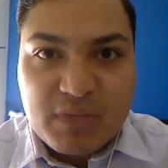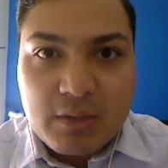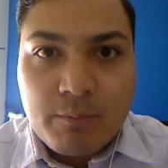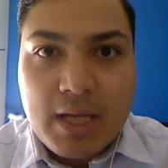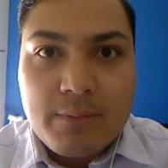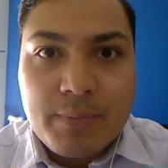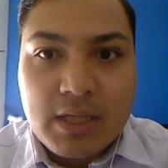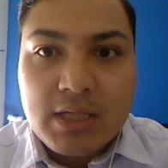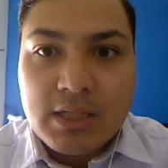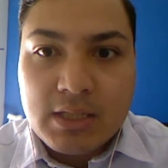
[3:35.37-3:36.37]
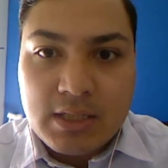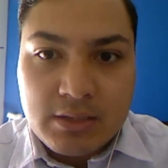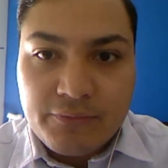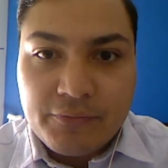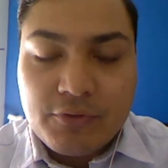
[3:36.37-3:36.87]
Maybe in
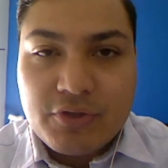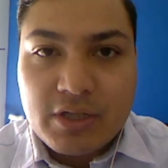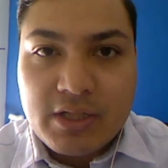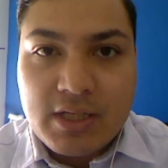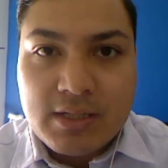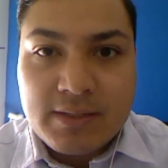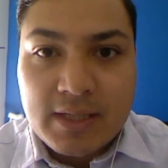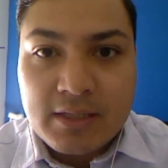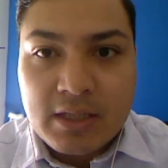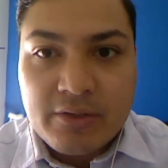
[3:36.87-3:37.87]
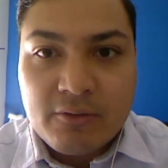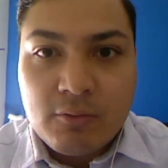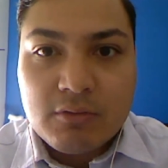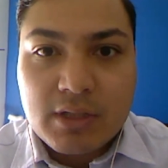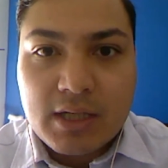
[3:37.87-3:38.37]
the future years at another
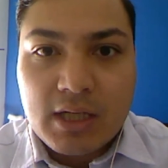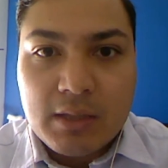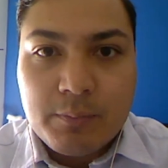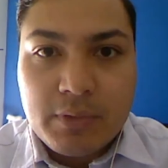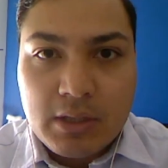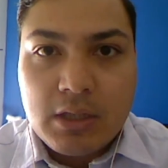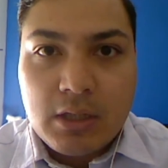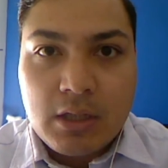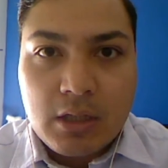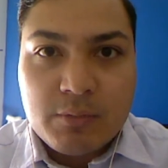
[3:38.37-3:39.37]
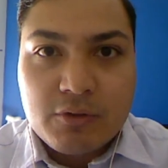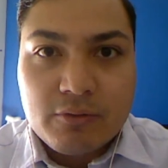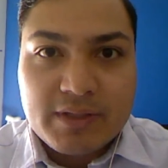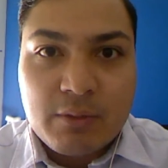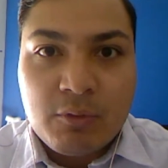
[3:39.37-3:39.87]
World Cup, I'm sure
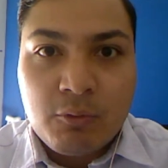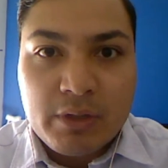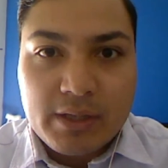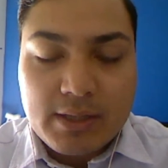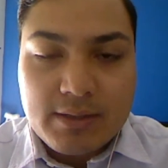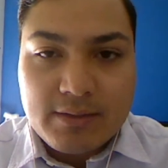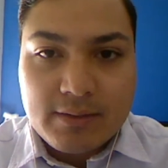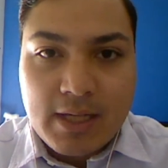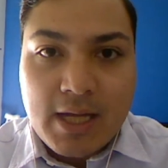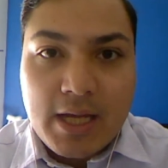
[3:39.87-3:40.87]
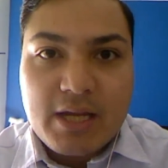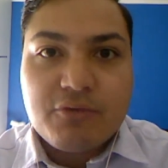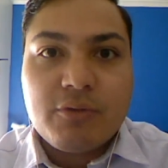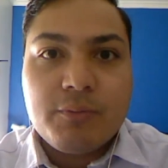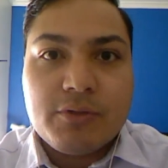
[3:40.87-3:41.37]
someone with his
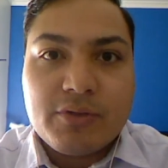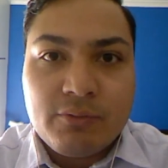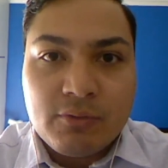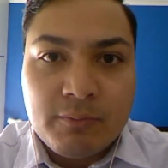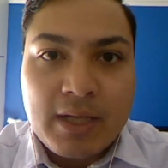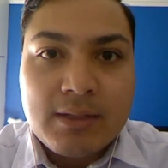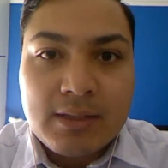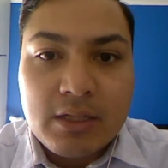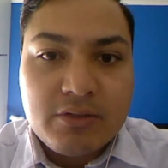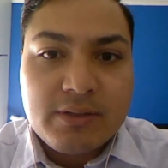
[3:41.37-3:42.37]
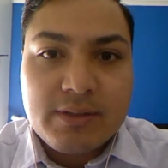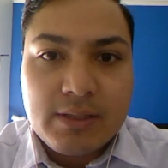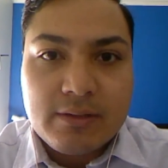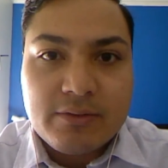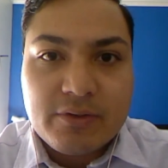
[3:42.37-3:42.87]
attributes will make the
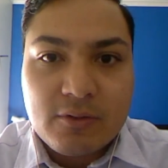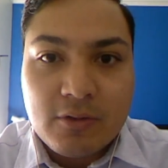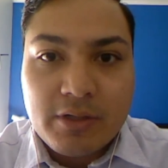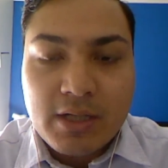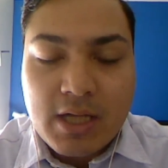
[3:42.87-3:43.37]
Argentinian squad.